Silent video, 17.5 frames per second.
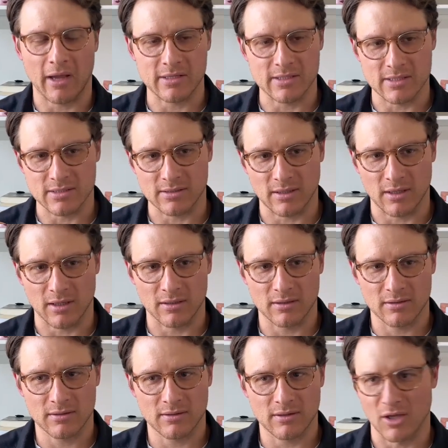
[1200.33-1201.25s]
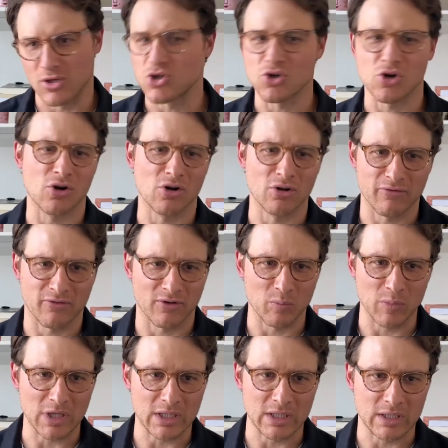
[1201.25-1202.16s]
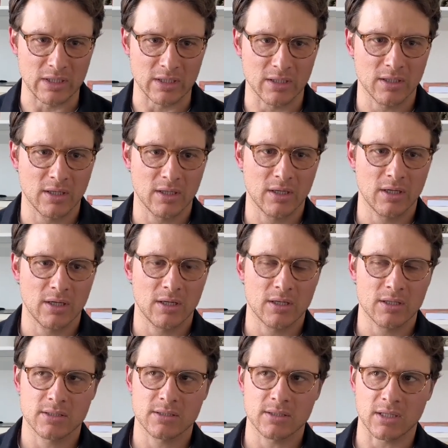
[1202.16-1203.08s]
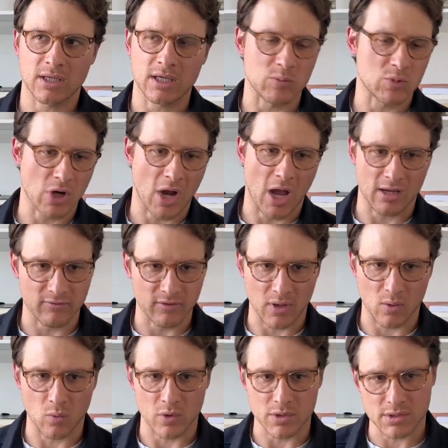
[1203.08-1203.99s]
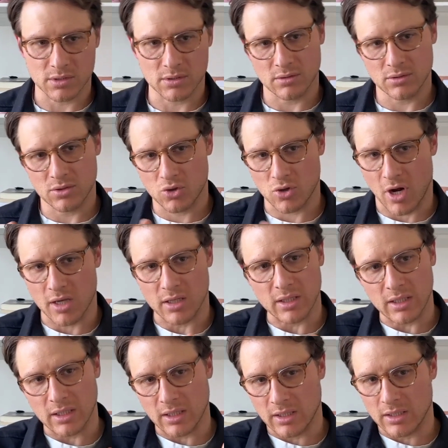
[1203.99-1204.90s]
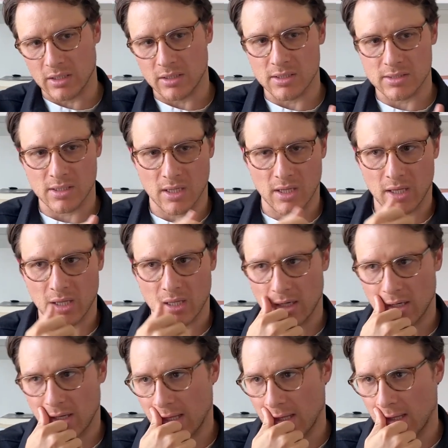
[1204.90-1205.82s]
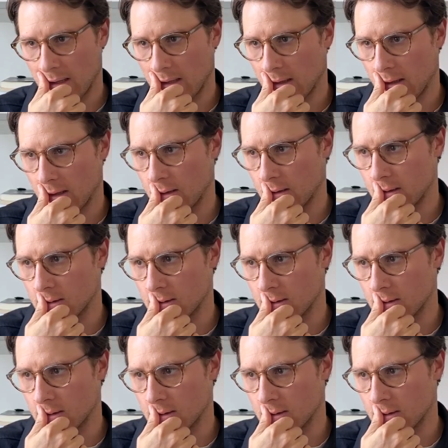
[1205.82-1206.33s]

as like a journal for me to keep track of like what's trending in design. And